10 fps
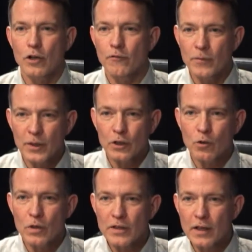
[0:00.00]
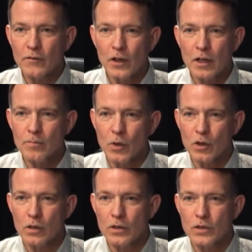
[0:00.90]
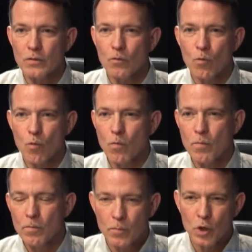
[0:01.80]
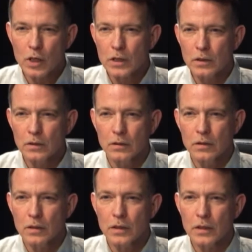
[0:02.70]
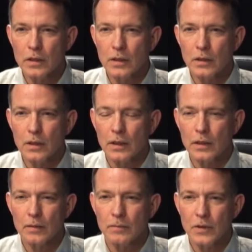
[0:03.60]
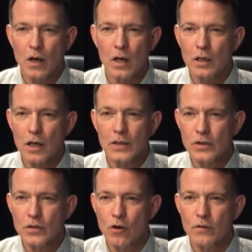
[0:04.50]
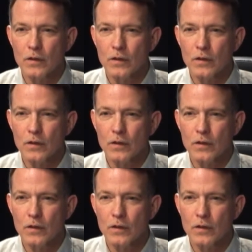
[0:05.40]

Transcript: Are you familiar with Abraham Burg's book, the, uh, the Holocaust is